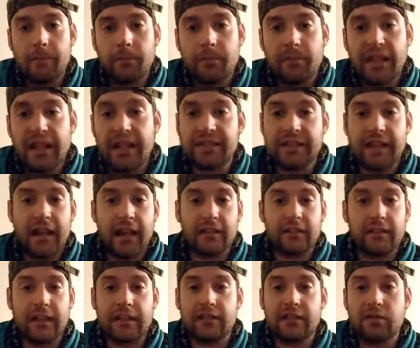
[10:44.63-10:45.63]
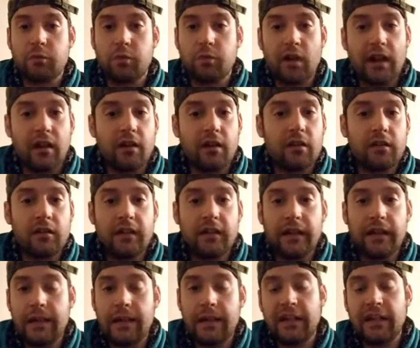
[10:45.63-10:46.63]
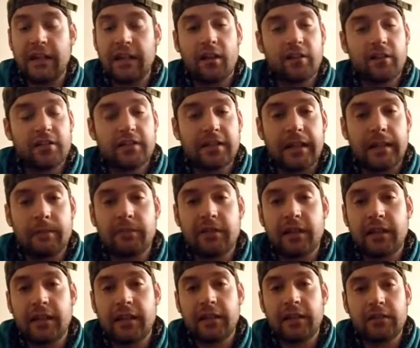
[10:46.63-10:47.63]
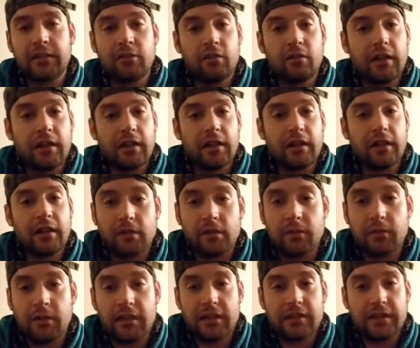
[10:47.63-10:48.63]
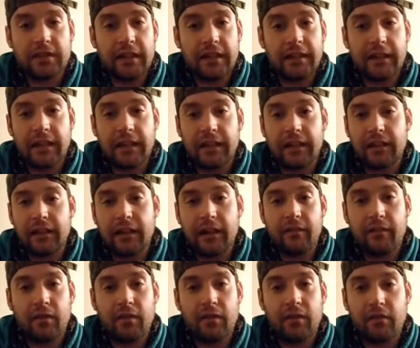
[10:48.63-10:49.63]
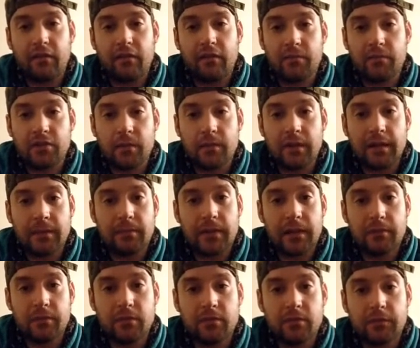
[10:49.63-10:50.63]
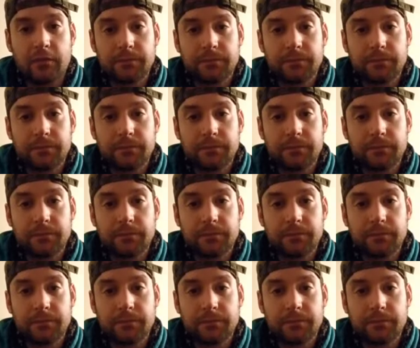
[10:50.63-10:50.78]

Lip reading: exactly, that's what I heard, Amy. I heard the same thing. You're not the only one that's saying that. I've heard it from so many people.